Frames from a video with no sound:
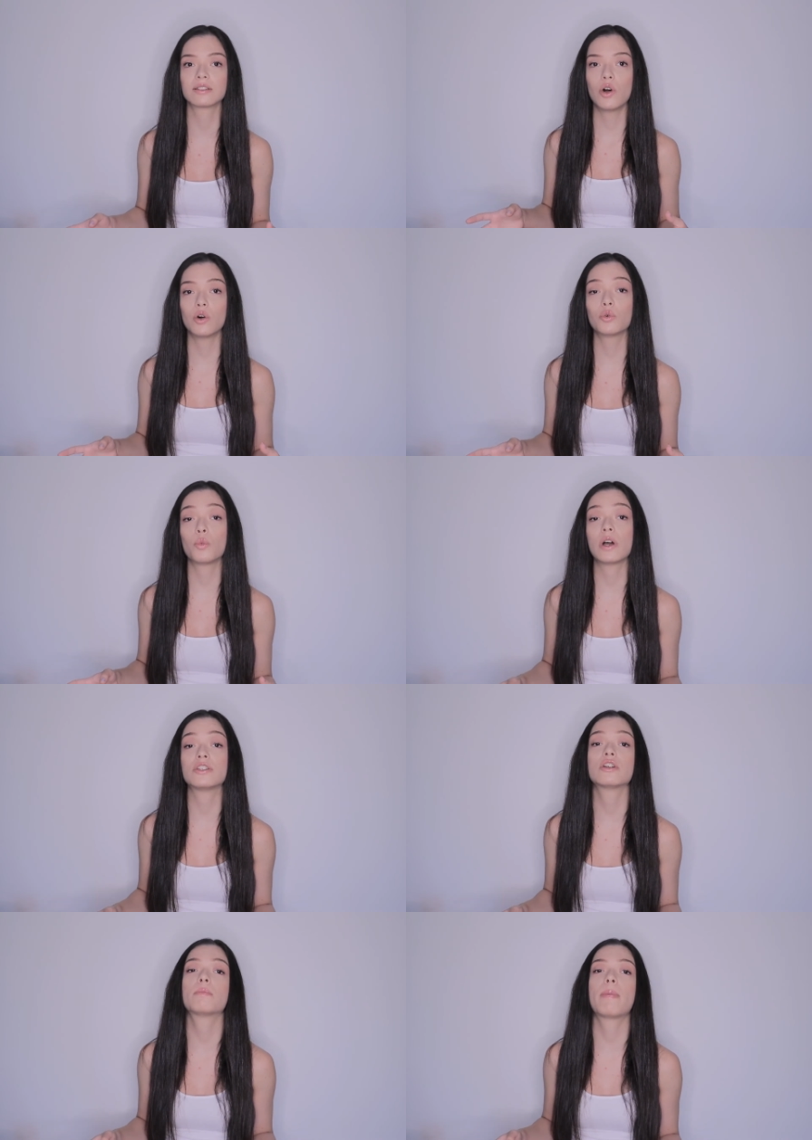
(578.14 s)
on
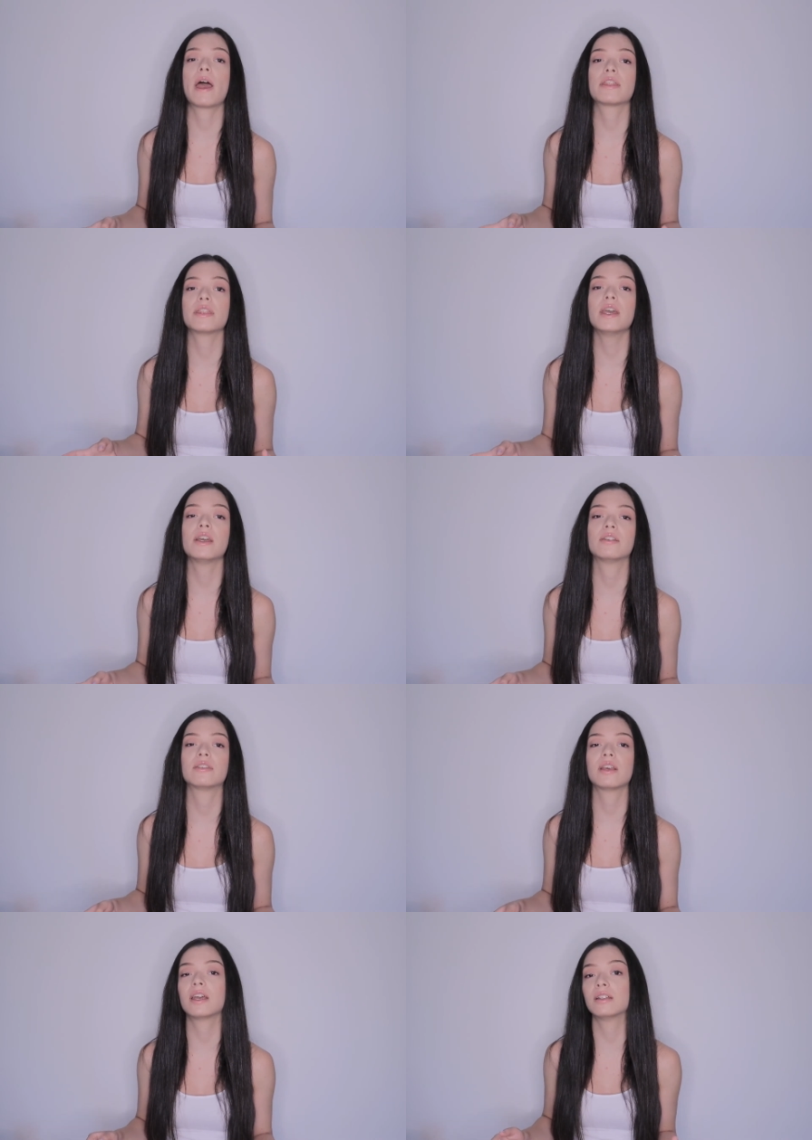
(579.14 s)
what your path
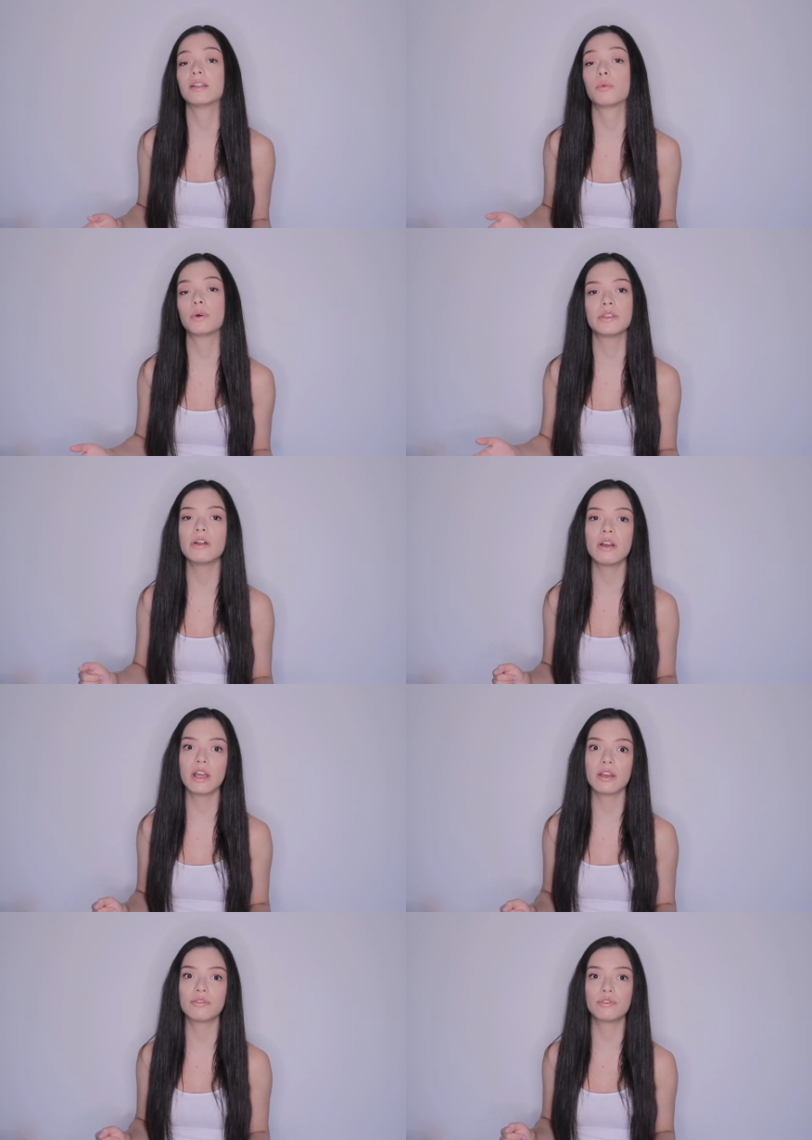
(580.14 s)
is and whether
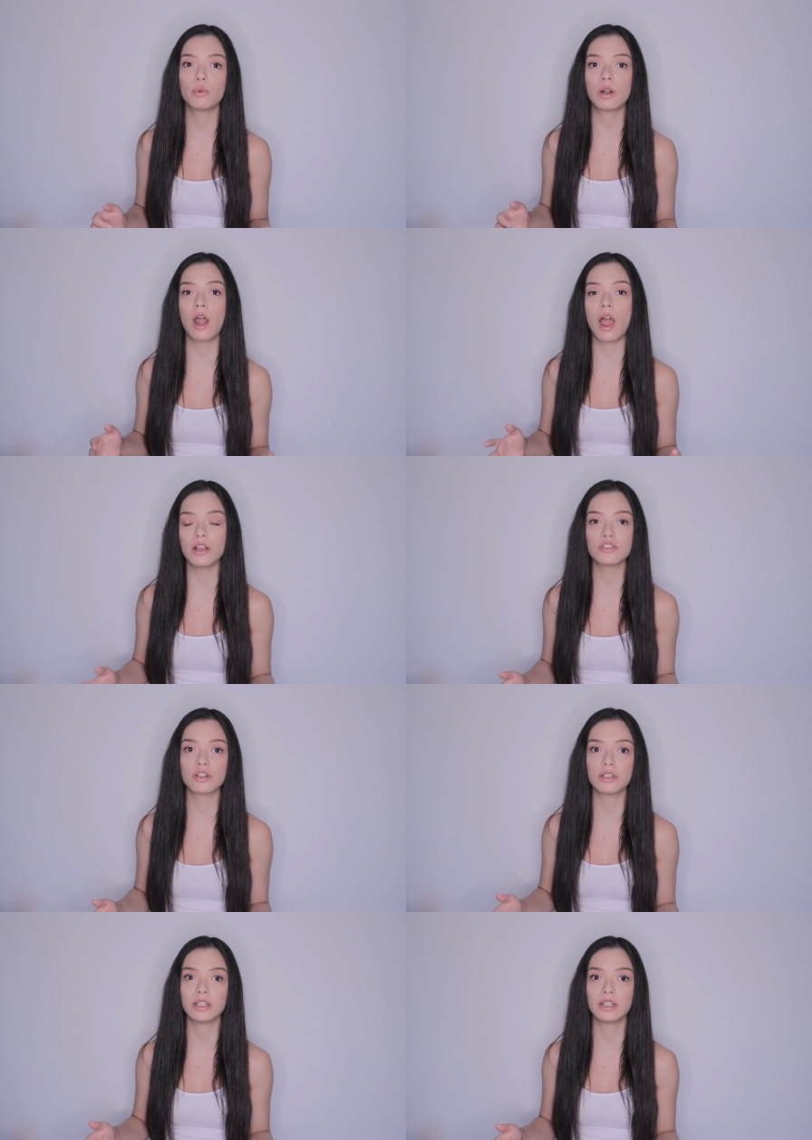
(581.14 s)
if you are
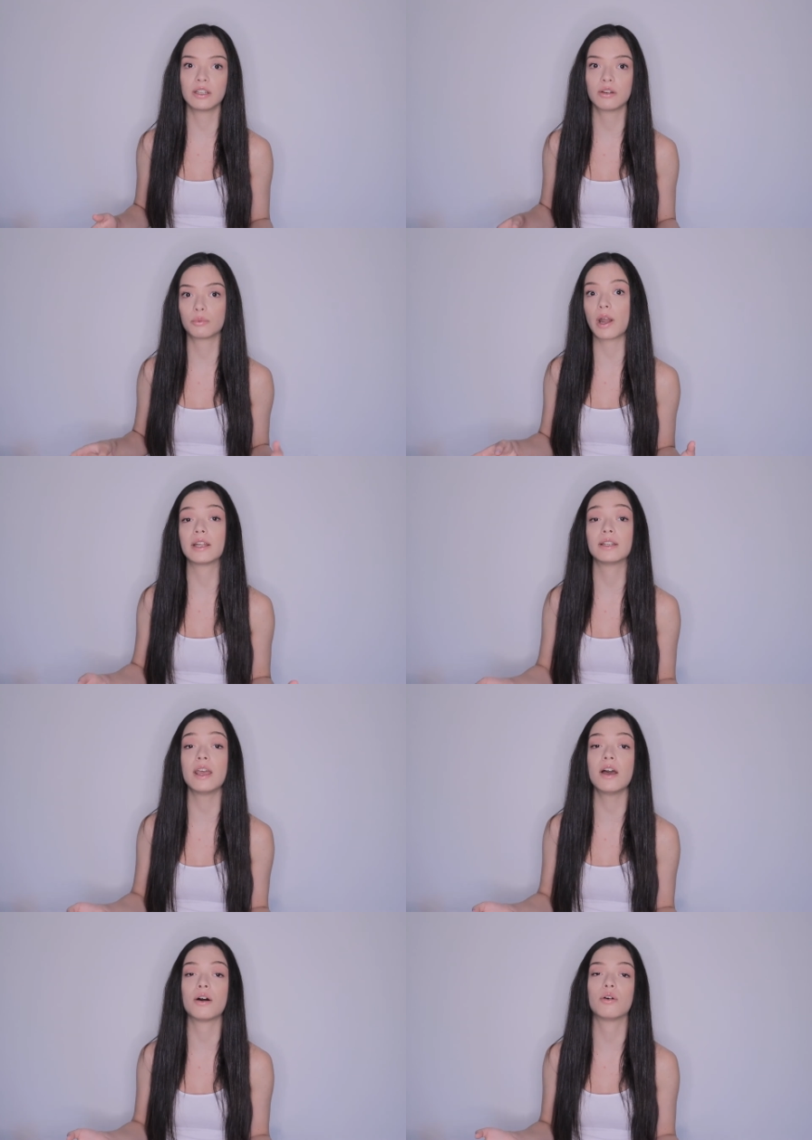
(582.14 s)
actually right
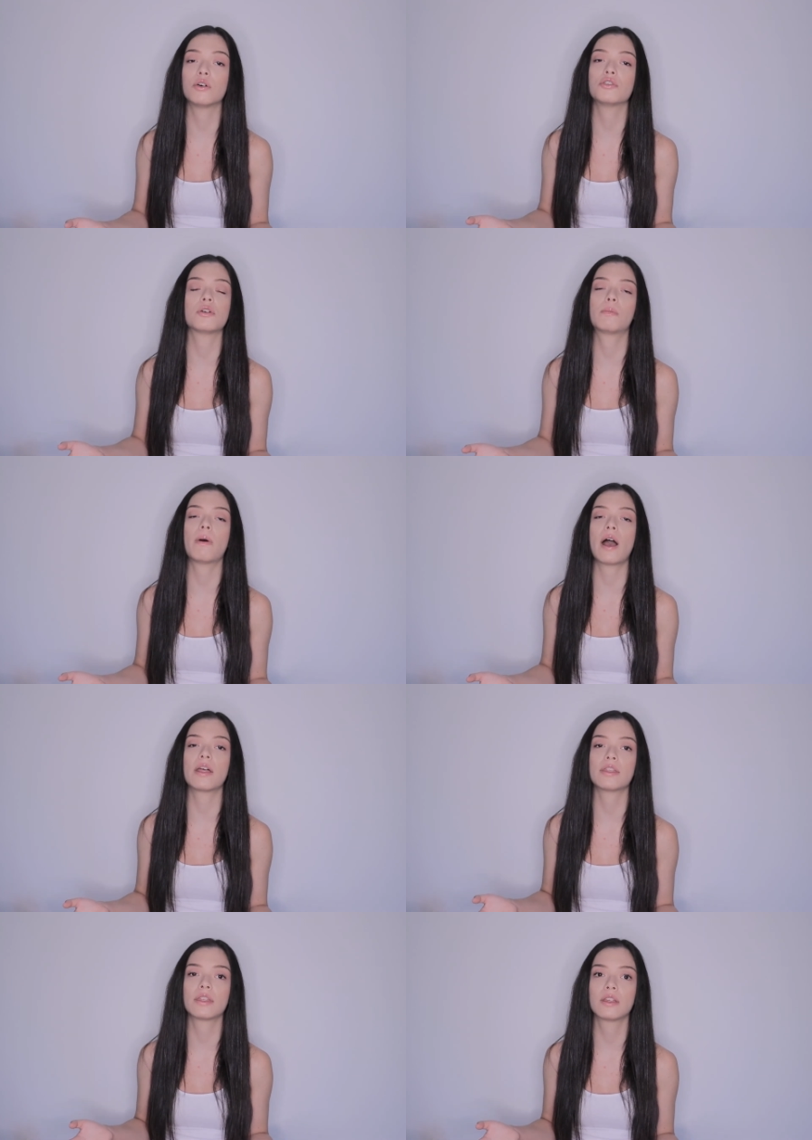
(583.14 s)
now on your
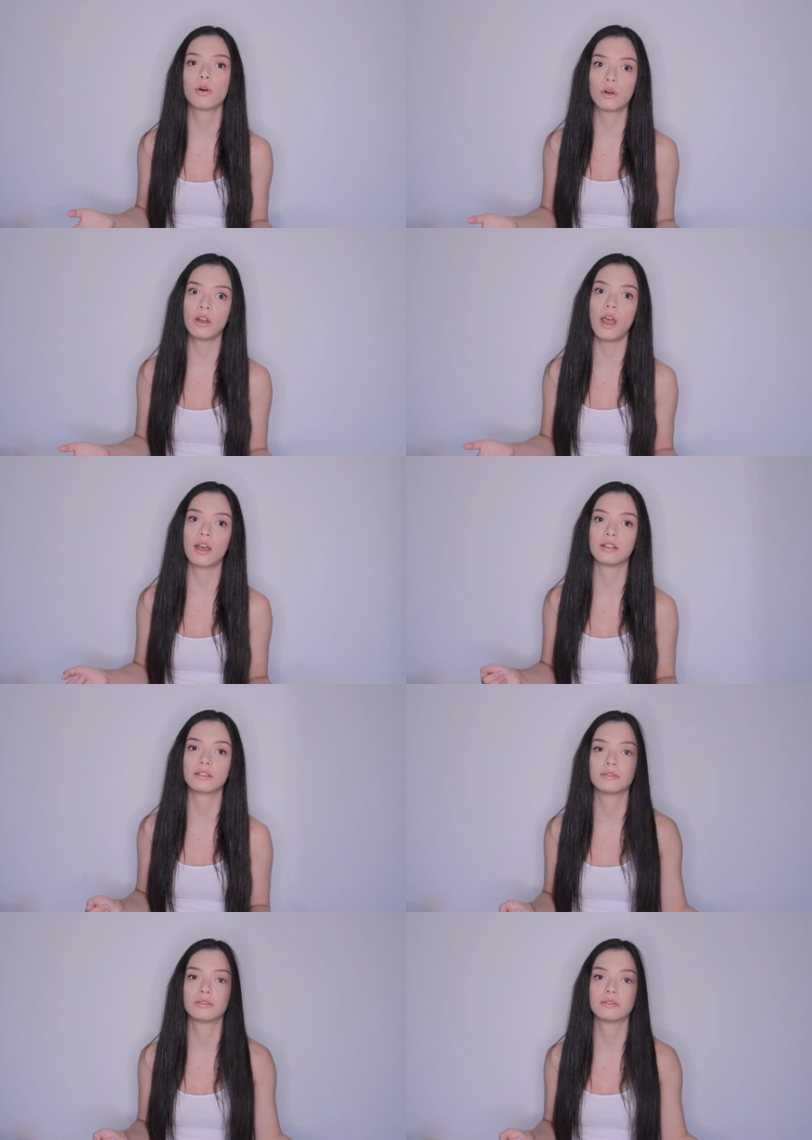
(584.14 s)
path or not.